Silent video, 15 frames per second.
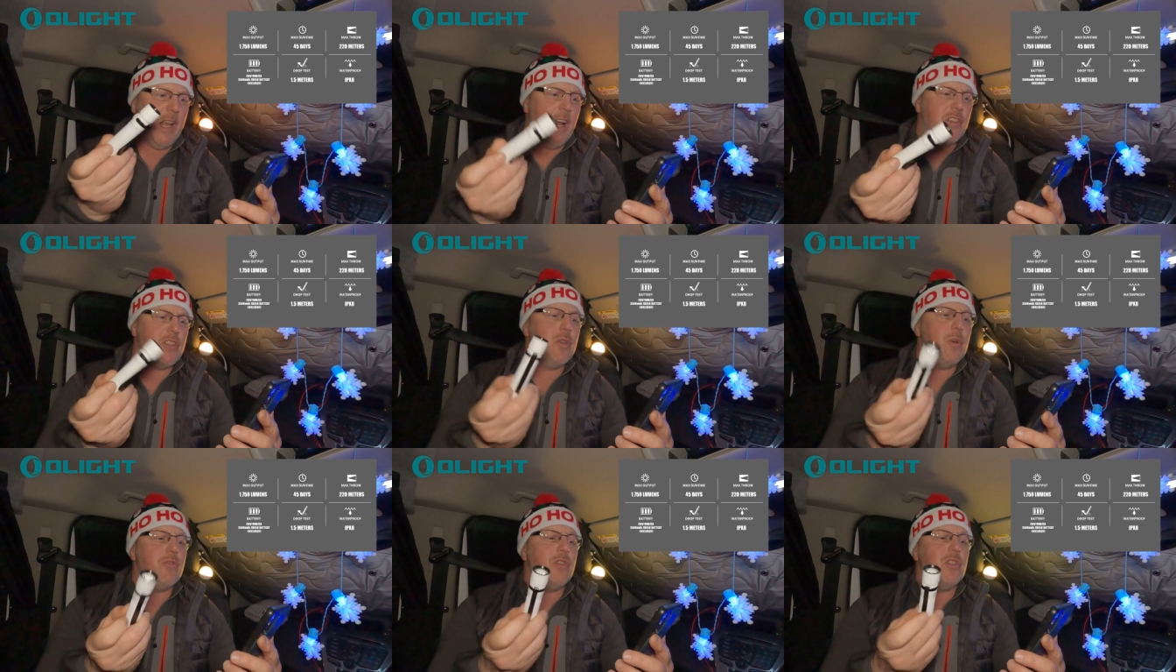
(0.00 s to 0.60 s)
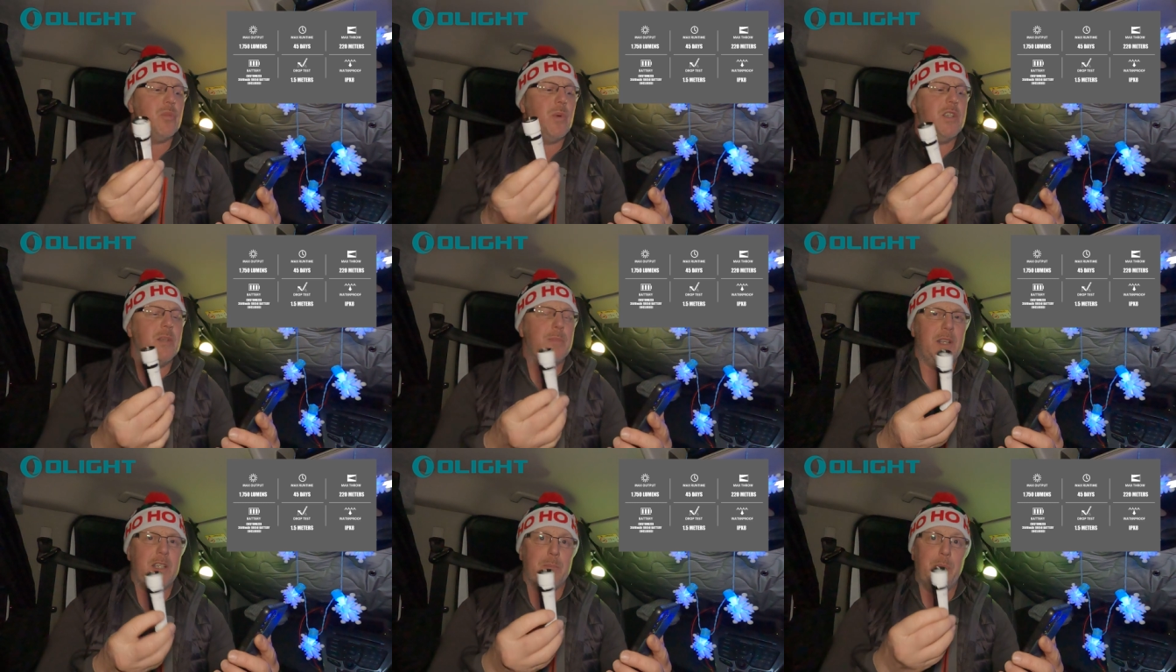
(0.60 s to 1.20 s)
going to get a
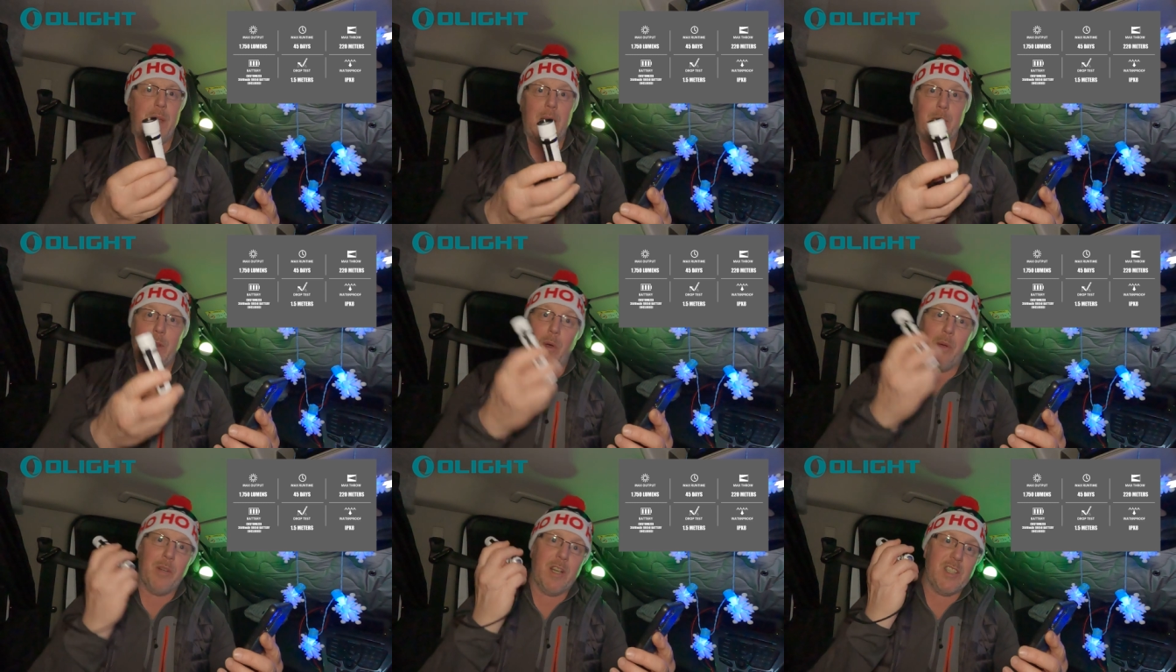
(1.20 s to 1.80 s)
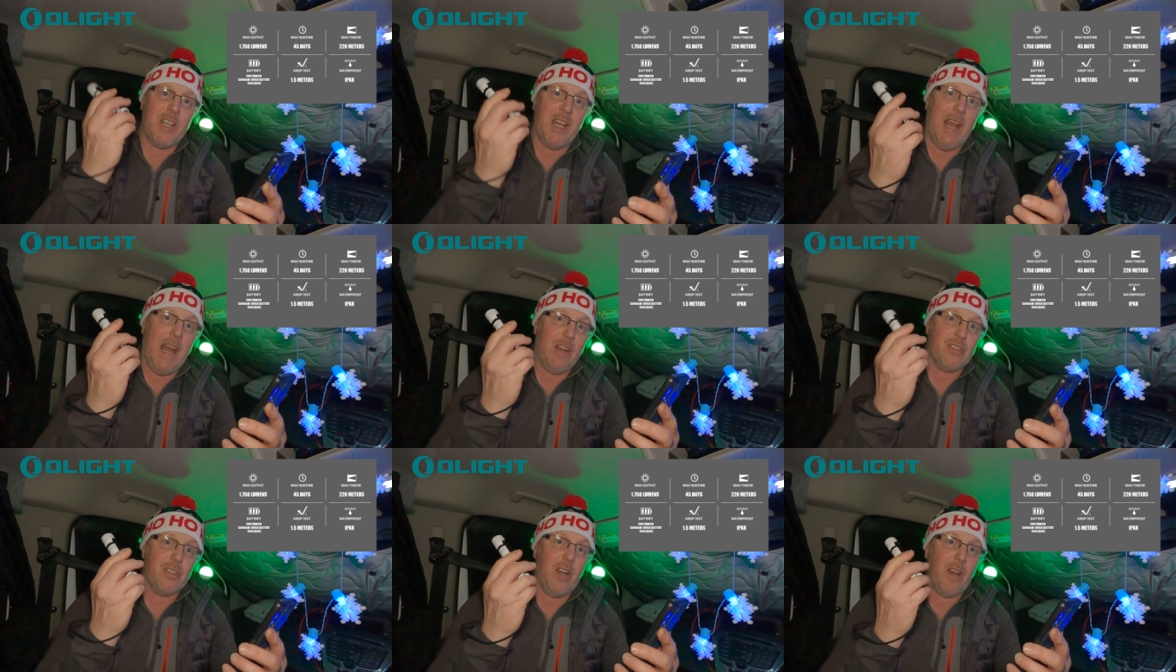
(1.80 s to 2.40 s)
220 meter beam. Now I'm going to take
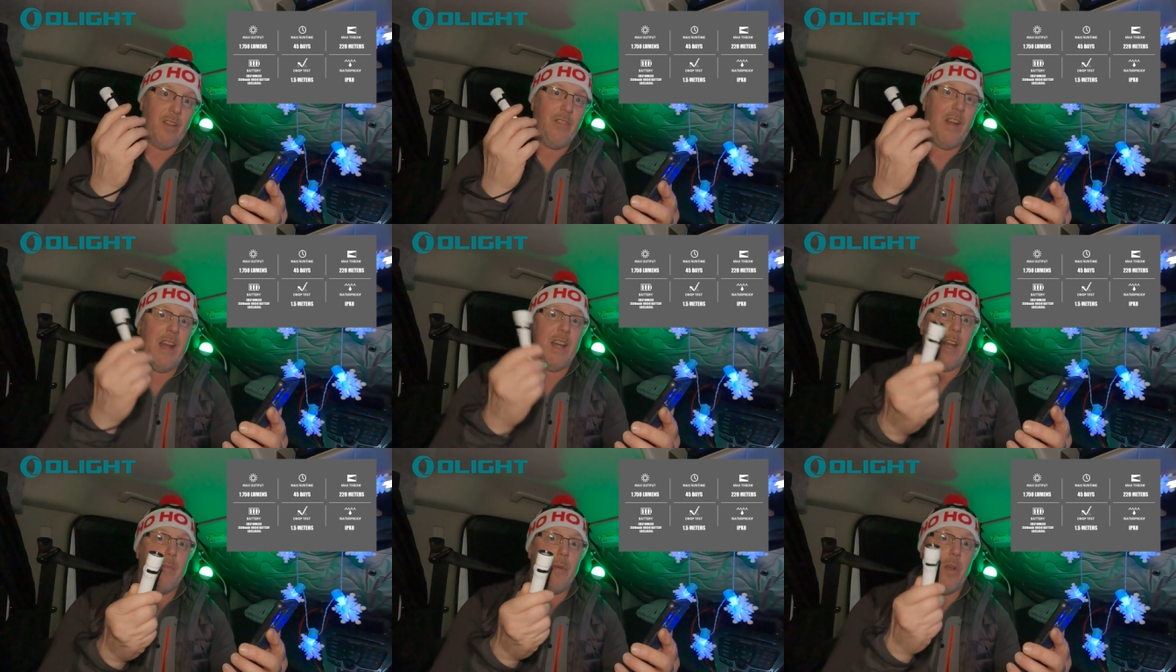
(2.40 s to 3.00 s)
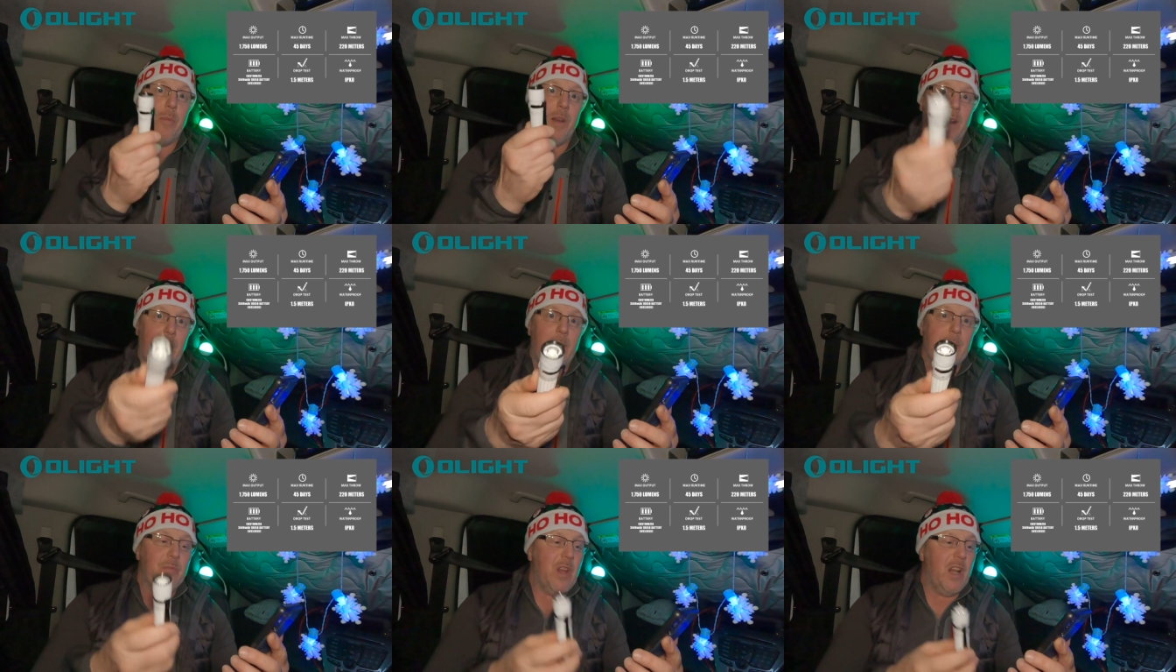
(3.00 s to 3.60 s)
it outside of the van in a moment
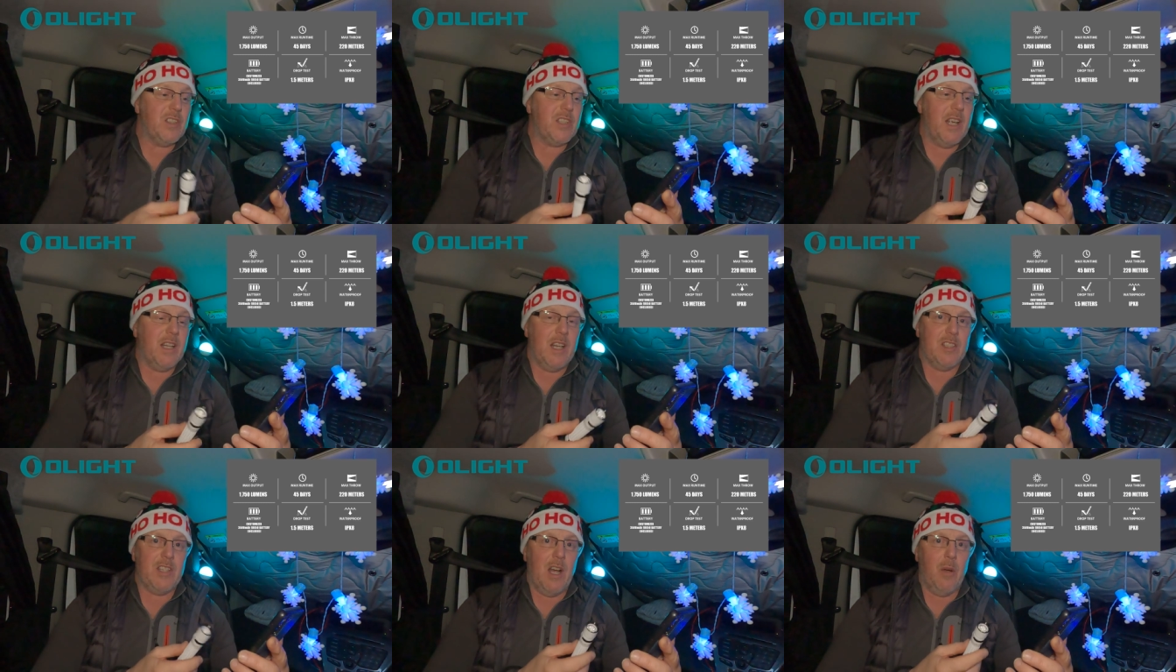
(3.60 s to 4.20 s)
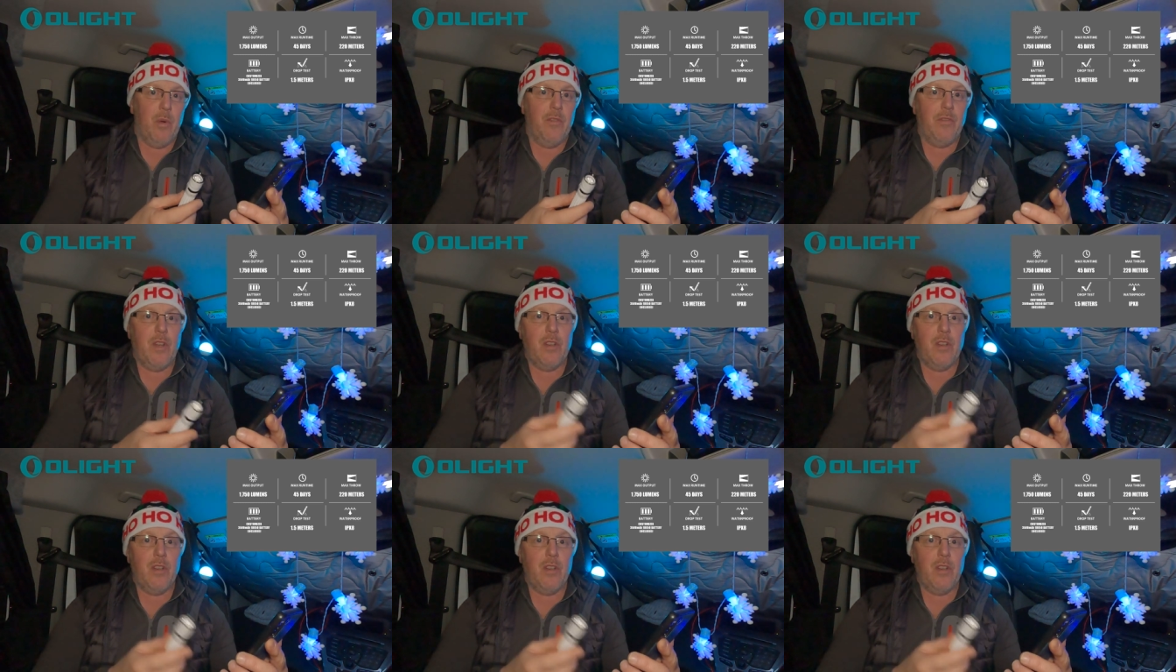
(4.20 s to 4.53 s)
and take this out with